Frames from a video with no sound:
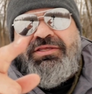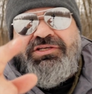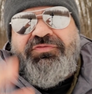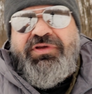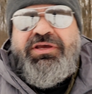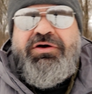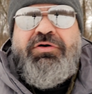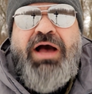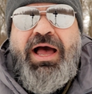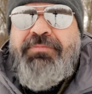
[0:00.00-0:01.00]
this
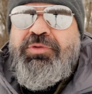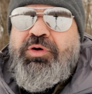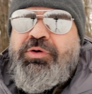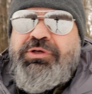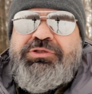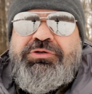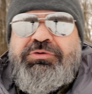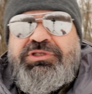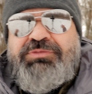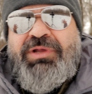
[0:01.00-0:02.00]
video, I'm going to
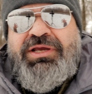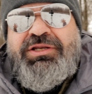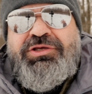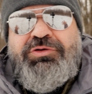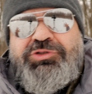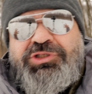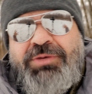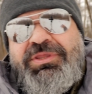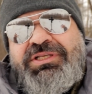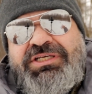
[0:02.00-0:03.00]
explain to you
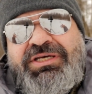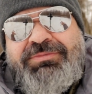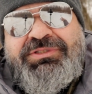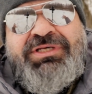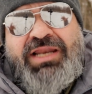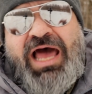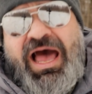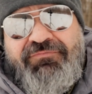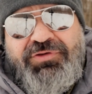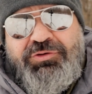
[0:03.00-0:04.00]
some of the tips that
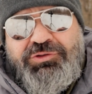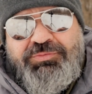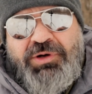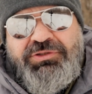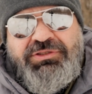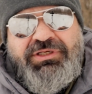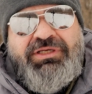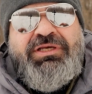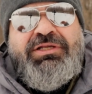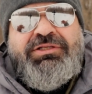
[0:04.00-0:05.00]
I've used
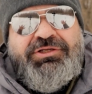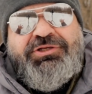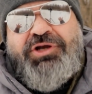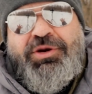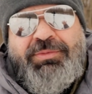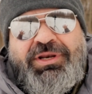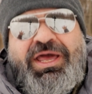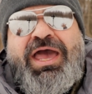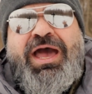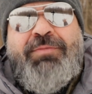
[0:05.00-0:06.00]
personally to determine
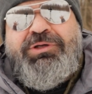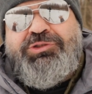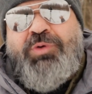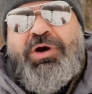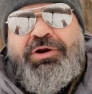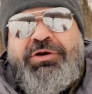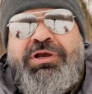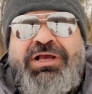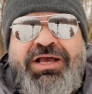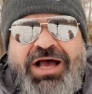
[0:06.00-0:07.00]
how much water
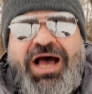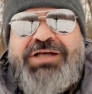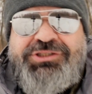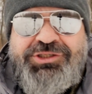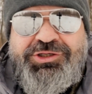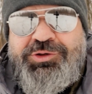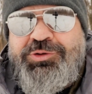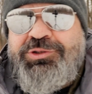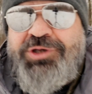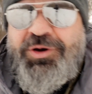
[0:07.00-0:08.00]
I should
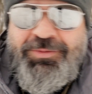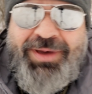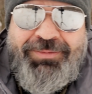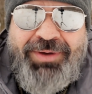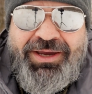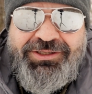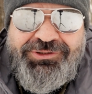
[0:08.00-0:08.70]
use on a backpacking